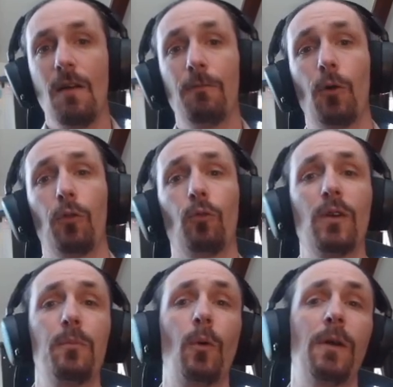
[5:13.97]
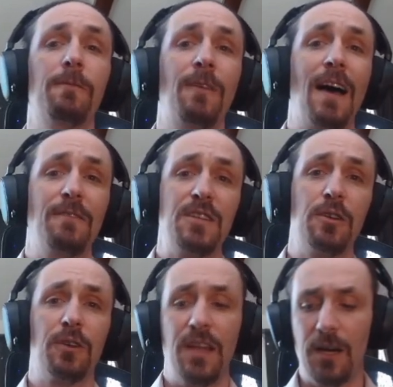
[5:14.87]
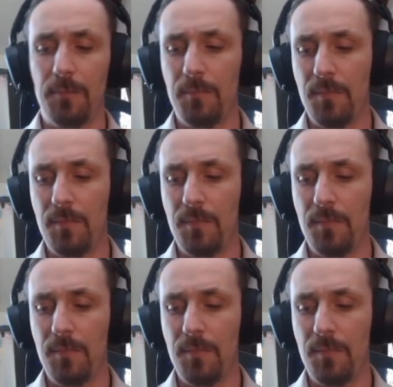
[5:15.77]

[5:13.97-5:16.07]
for 3.5 tier gear.